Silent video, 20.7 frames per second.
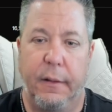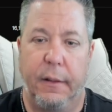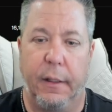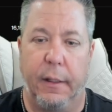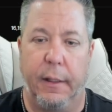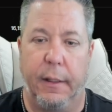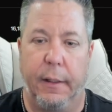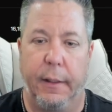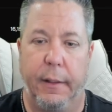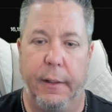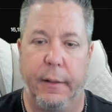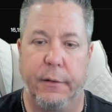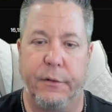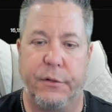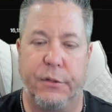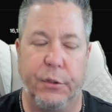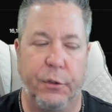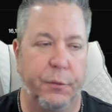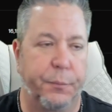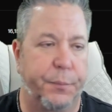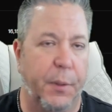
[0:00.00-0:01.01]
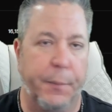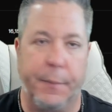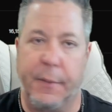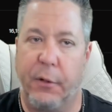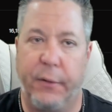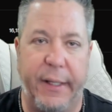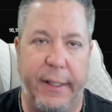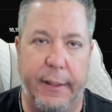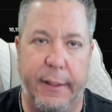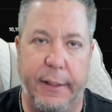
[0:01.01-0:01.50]
to
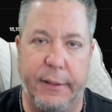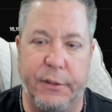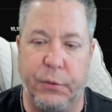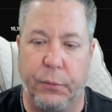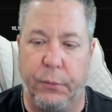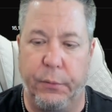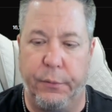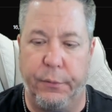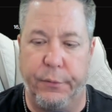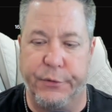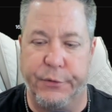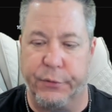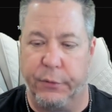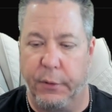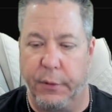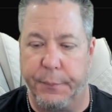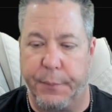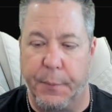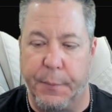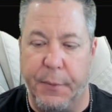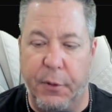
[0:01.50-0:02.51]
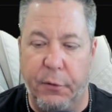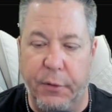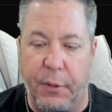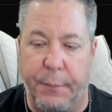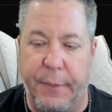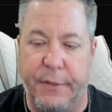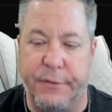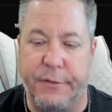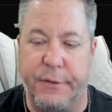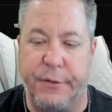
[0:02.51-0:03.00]
promote AI tools or to promote your
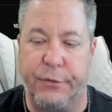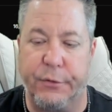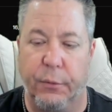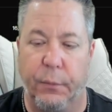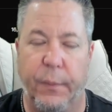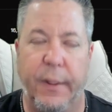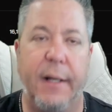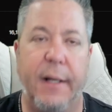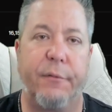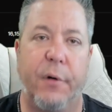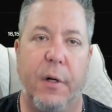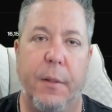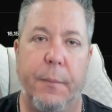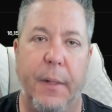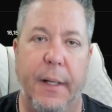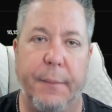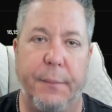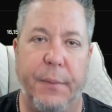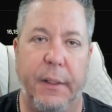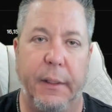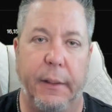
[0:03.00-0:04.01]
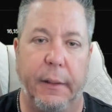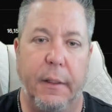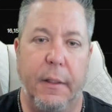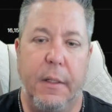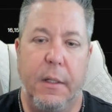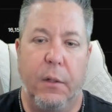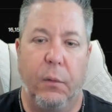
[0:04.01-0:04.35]
business or whatever it might be,